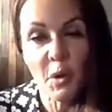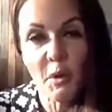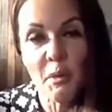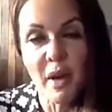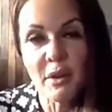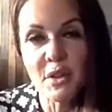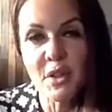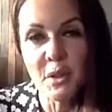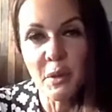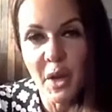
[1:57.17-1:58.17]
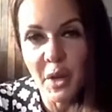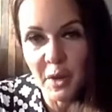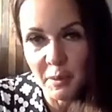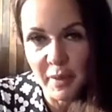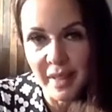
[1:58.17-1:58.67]
or emotional
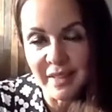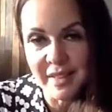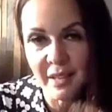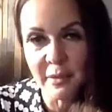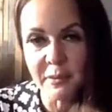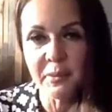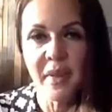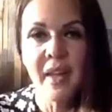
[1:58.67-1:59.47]
hurt being done.